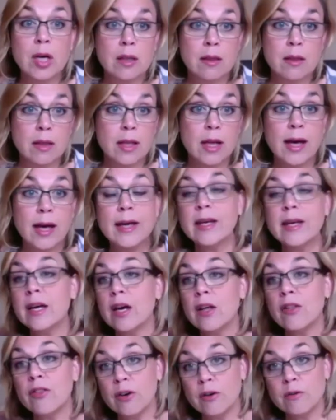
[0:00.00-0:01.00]
like
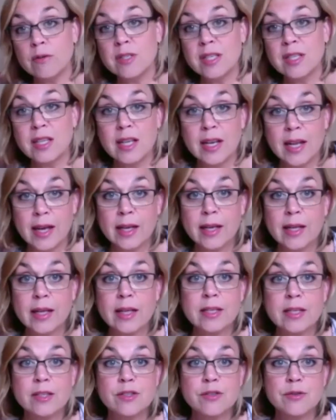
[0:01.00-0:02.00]
those in the
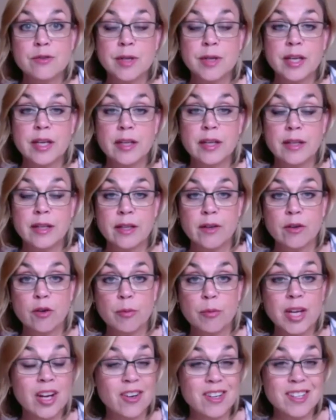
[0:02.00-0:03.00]
nanny industry, in the in
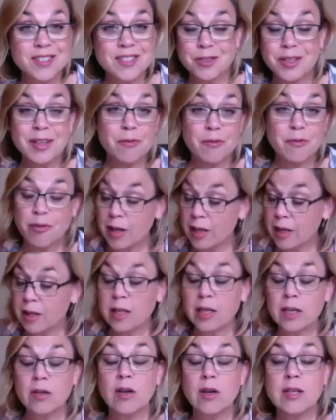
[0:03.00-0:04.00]
home care industry, and
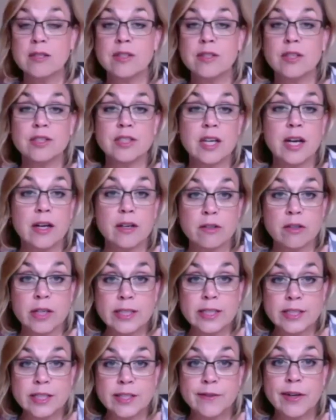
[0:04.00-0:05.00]
frankly, across our entire
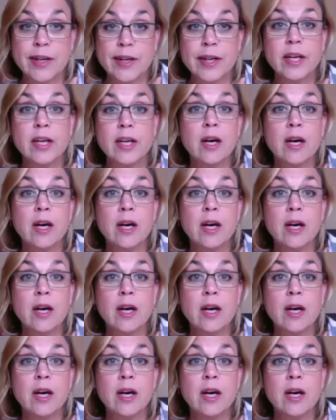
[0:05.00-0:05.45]
country,